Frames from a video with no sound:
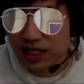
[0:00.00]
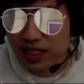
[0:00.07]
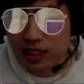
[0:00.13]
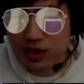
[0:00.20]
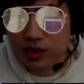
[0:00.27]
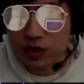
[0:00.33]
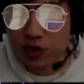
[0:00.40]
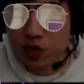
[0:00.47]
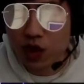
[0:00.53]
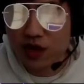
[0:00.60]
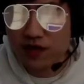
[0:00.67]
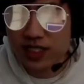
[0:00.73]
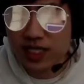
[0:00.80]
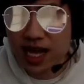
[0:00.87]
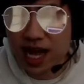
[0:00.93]
here,
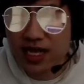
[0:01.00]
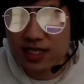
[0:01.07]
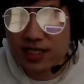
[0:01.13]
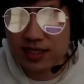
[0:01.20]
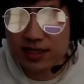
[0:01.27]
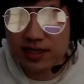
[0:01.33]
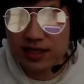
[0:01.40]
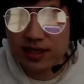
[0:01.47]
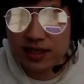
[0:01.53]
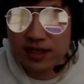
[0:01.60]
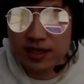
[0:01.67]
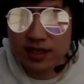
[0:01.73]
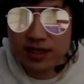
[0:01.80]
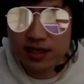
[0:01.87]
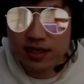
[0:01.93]
12 stacks.
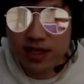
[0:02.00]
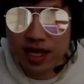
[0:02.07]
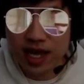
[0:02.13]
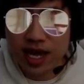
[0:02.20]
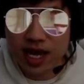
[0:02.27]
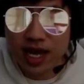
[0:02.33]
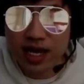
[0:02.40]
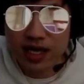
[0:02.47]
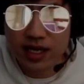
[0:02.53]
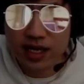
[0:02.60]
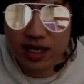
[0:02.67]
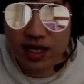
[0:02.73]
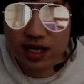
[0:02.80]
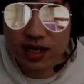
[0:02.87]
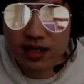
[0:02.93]
And
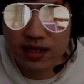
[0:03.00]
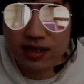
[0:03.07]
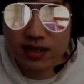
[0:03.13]
oh,